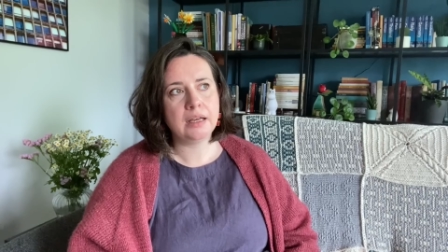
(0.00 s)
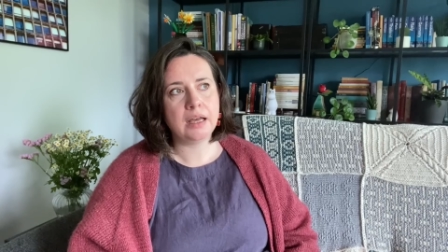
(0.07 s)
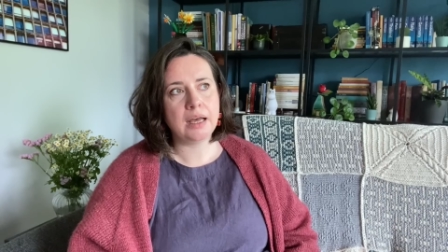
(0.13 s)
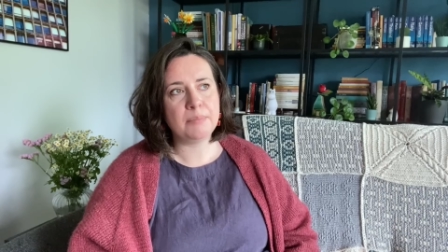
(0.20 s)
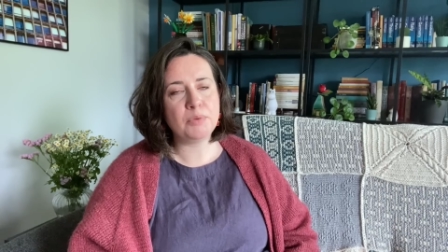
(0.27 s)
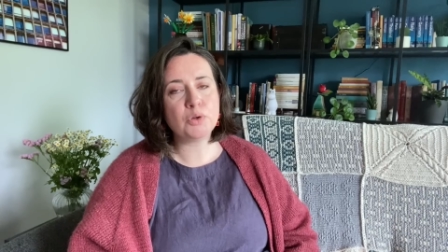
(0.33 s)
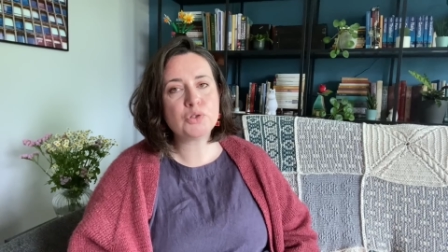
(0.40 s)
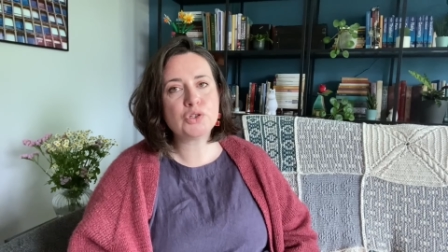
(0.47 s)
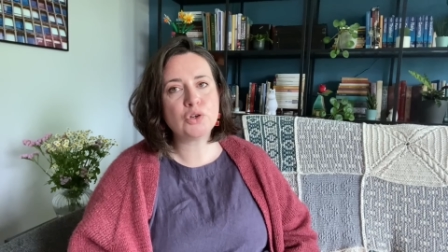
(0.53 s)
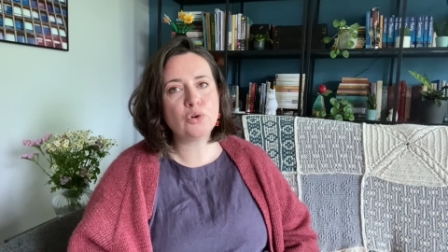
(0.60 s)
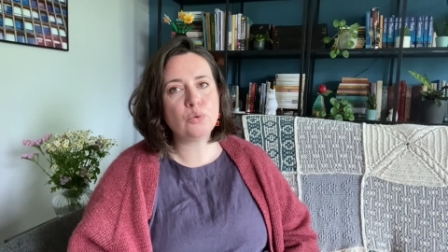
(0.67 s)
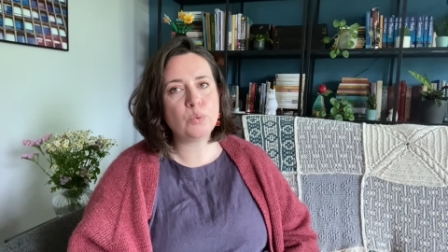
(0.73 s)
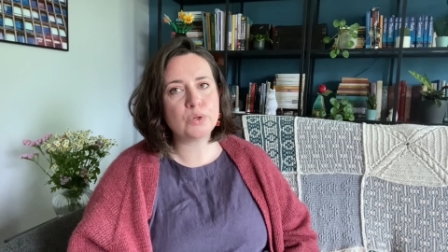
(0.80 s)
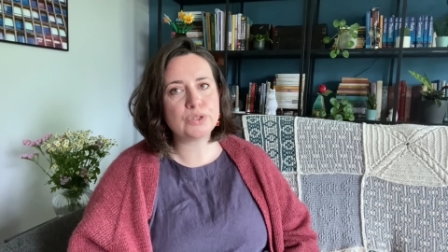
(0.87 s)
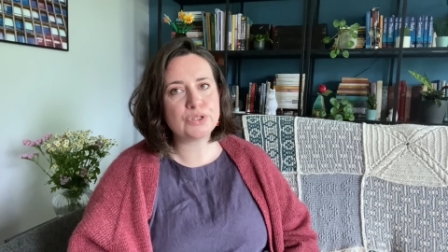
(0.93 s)
I'm not sure
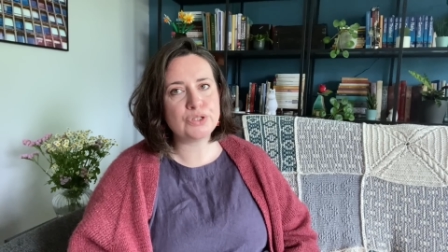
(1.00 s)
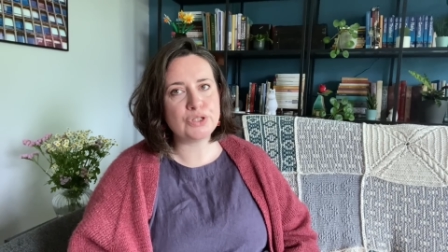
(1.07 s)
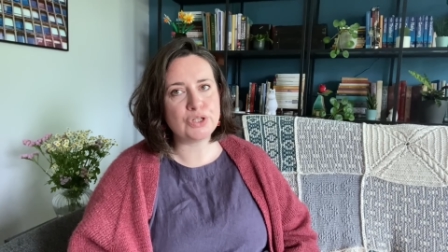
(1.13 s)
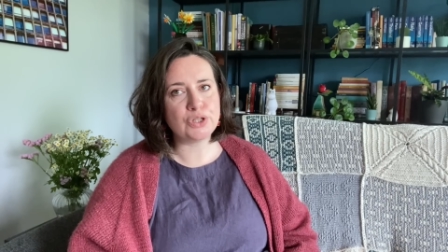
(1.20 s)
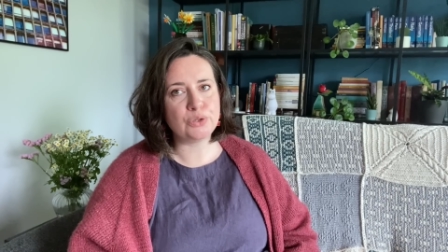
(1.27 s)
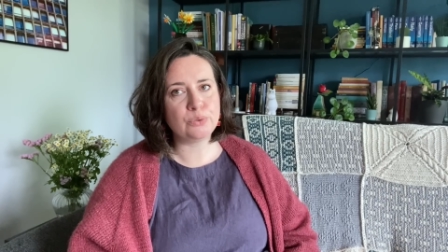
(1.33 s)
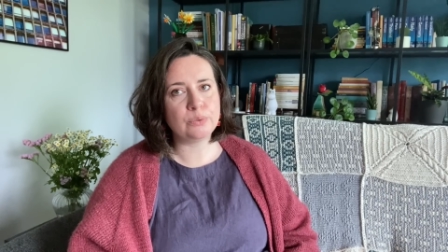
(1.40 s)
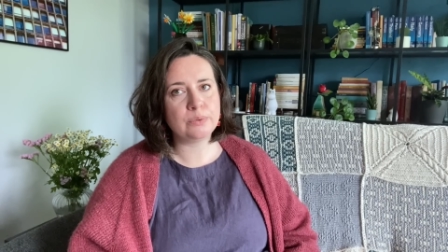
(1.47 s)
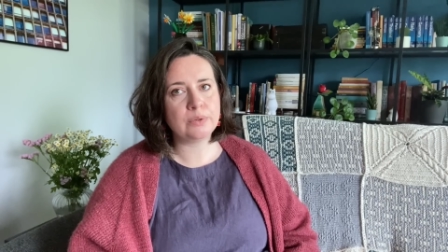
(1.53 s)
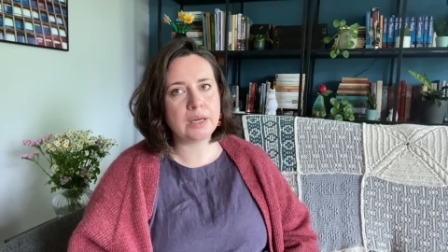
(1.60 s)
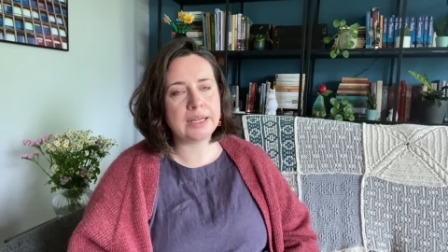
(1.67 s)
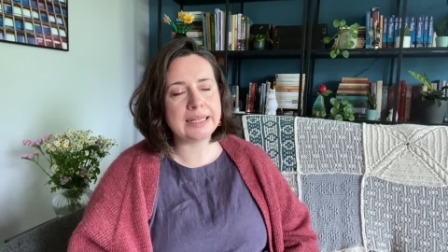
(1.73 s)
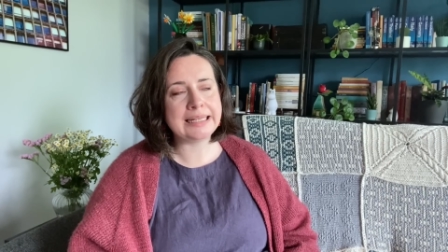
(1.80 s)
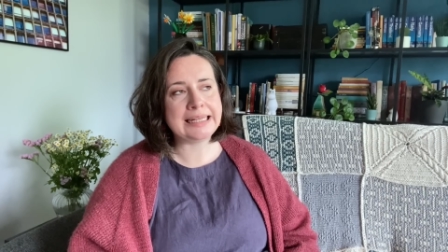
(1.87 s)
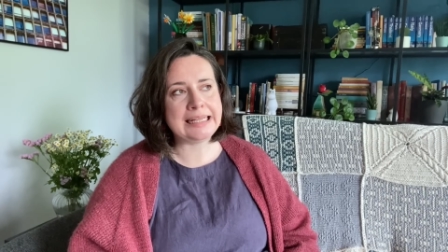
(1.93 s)
what to do,
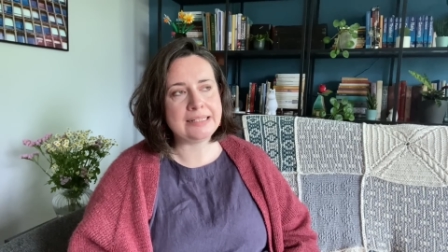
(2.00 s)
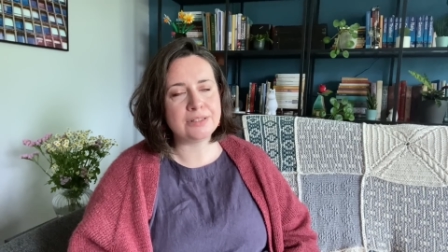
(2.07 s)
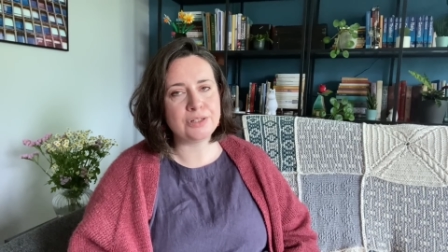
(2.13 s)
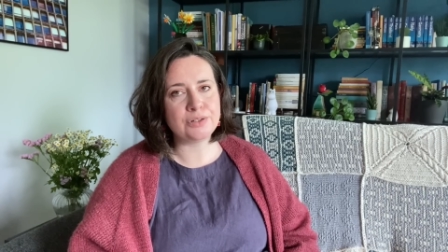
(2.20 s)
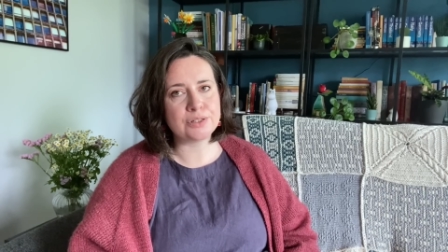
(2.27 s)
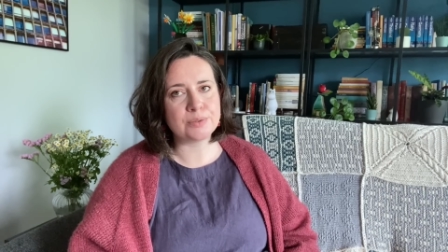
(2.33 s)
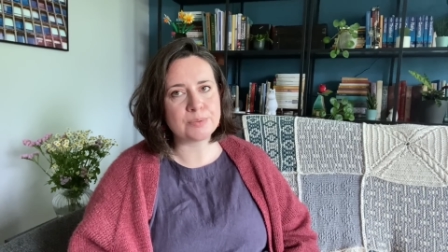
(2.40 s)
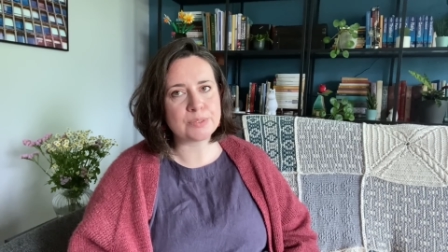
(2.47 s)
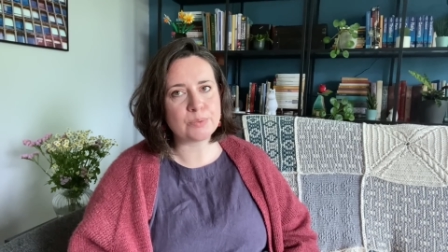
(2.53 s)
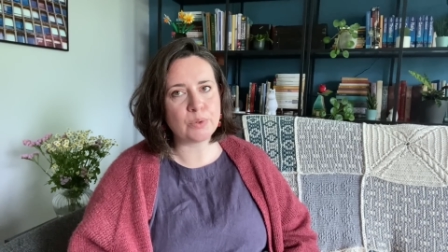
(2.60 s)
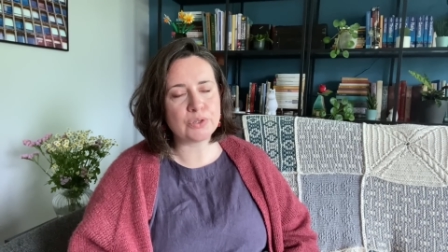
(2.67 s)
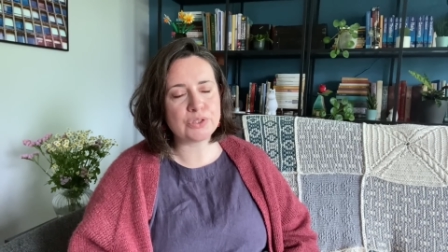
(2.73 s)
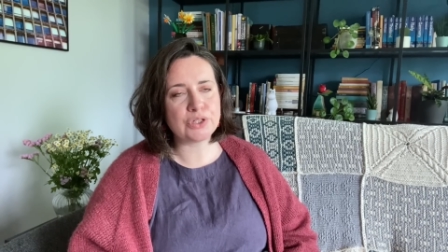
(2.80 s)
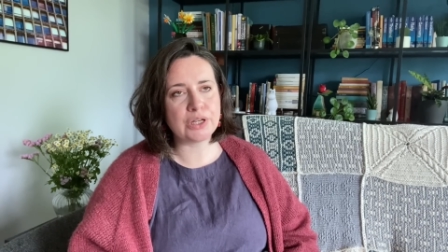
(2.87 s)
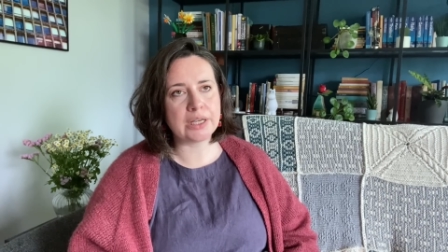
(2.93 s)
and I need to do some
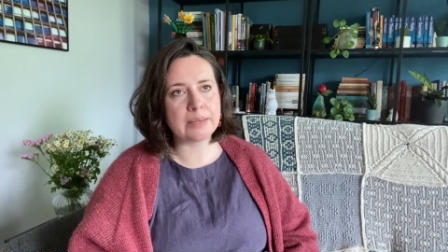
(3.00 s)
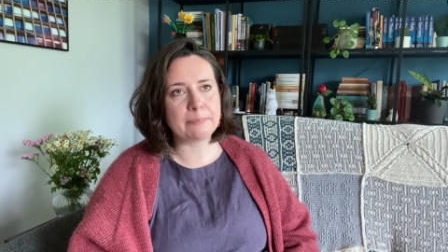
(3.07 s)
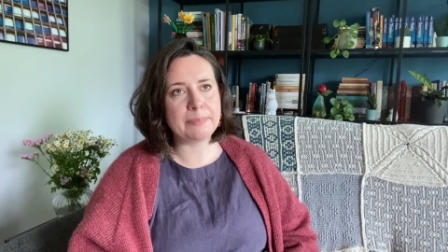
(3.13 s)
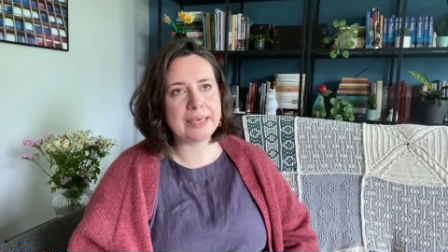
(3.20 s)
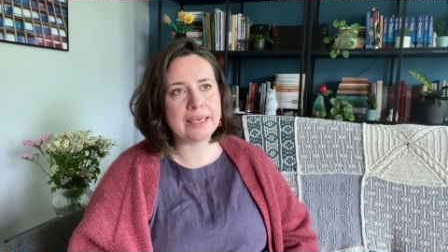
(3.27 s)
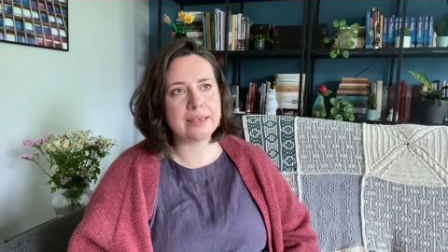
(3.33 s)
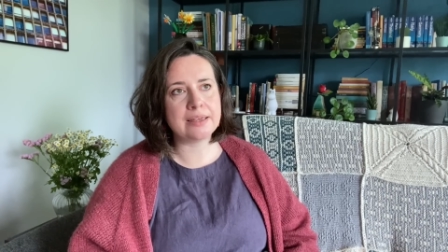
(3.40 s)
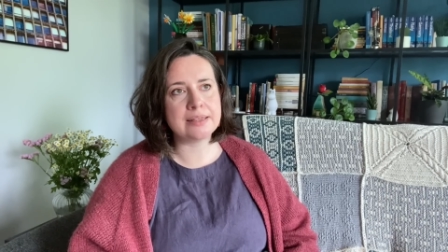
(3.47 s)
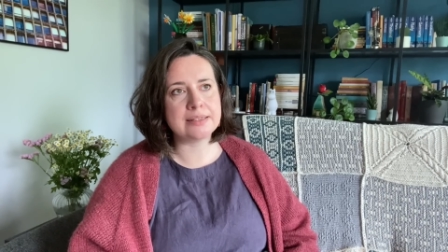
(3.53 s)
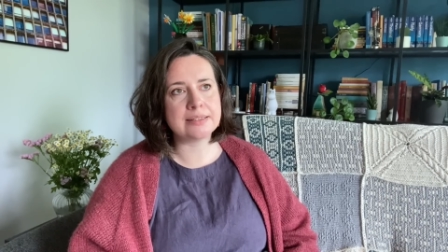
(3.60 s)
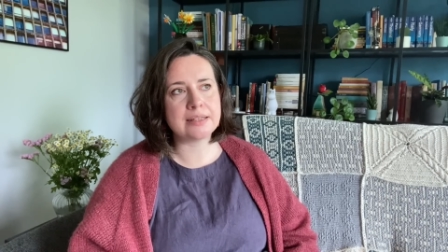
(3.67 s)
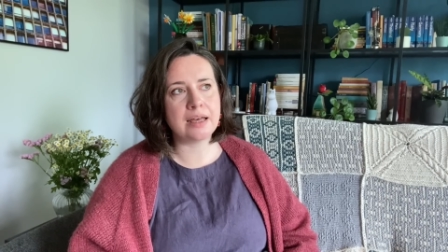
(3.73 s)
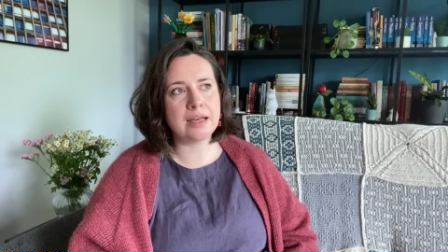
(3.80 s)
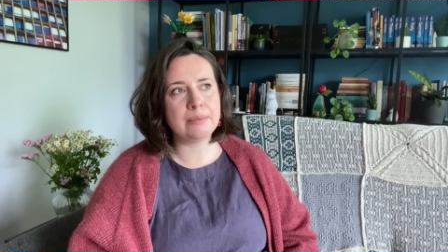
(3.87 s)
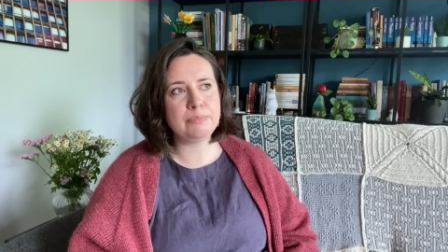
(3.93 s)
swatching because
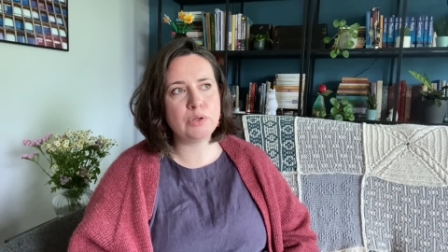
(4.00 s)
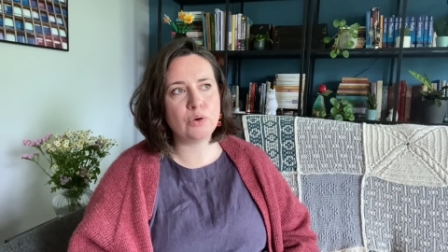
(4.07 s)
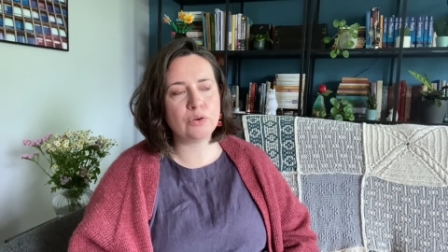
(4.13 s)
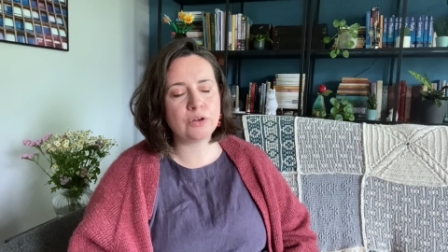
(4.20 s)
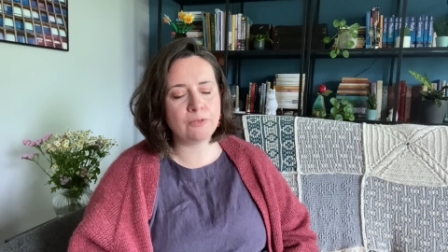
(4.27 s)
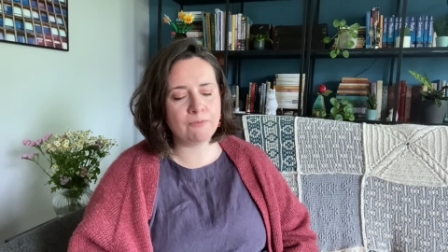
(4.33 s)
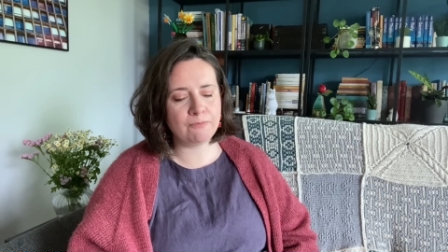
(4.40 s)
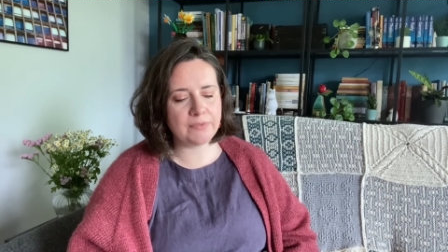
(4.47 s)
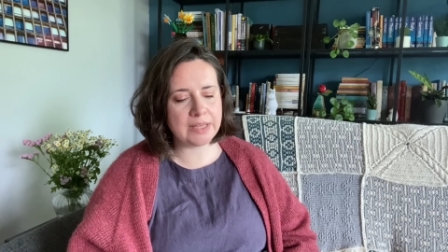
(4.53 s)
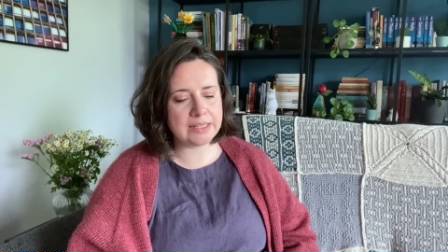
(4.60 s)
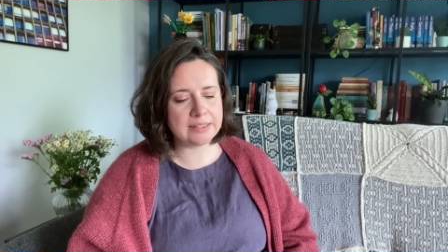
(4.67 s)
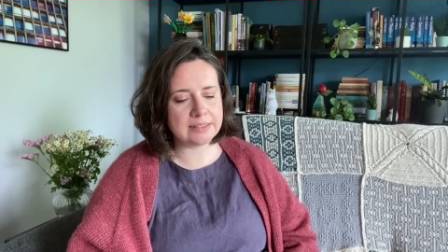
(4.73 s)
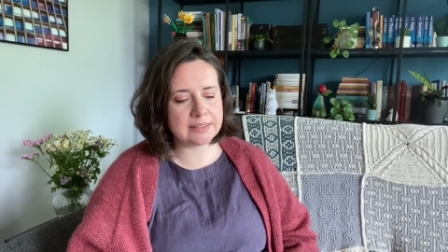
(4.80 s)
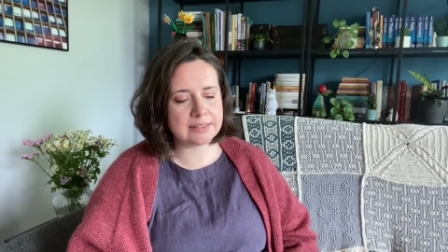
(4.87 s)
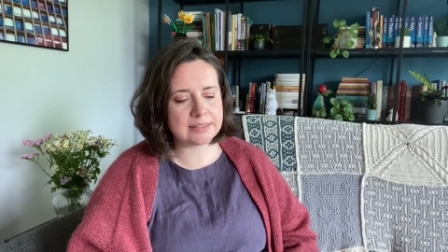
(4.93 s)
I'm not
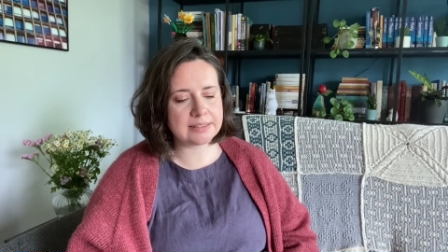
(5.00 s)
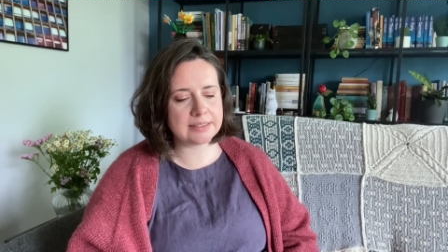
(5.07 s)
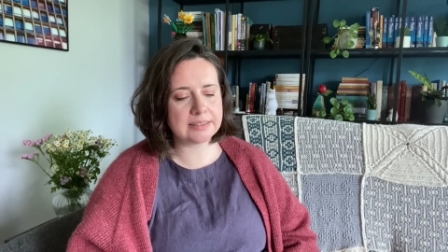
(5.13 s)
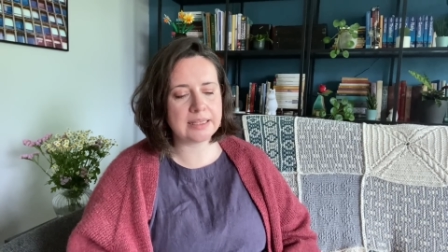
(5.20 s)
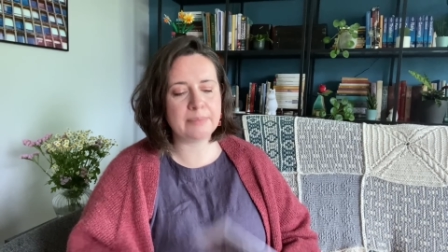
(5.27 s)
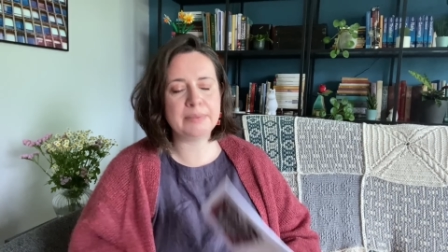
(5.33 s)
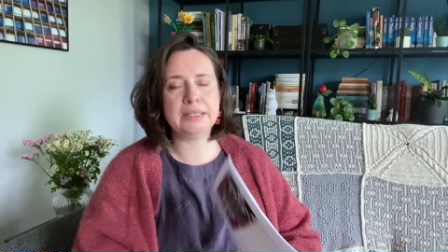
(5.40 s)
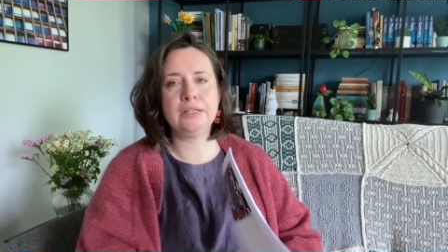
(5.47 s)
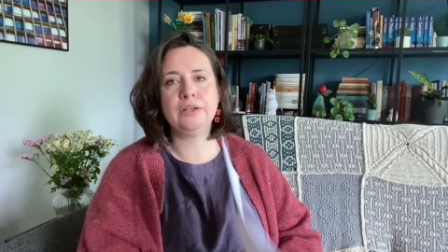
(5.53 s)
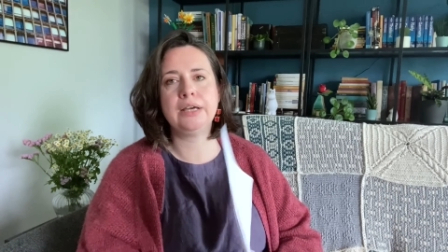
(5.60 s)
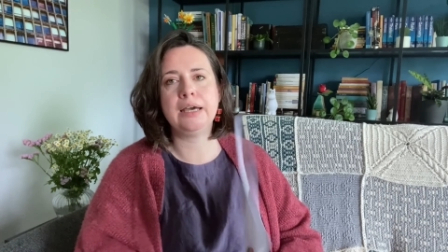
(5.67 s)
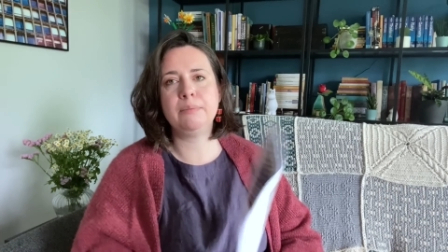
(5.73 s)
convinced. I mean, look how